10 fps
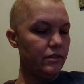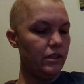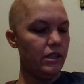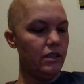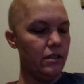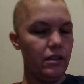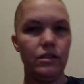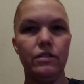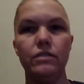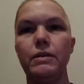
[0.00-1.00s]
She didn't touch
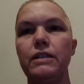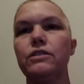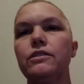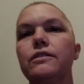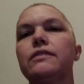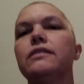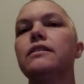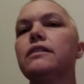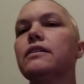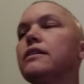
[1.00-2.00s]
it too much.
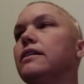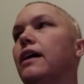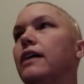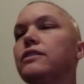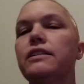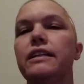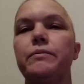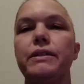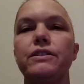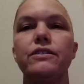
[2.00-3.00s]
I should take
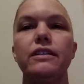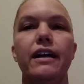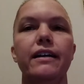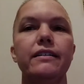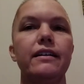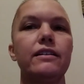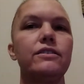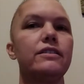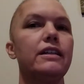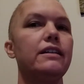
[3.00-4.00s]
a picture of that,
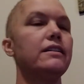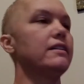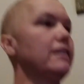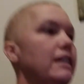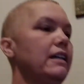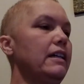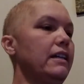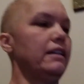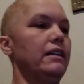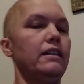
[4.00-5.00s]
actually.
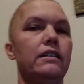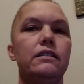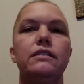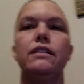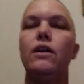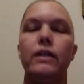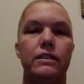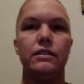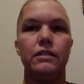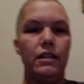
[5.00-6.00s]
So
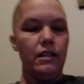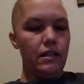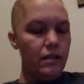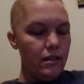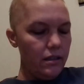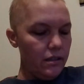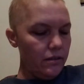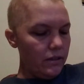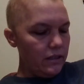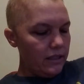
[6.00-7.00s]
it's...
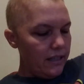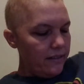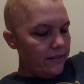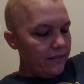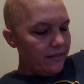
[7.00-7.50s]
You want to see it?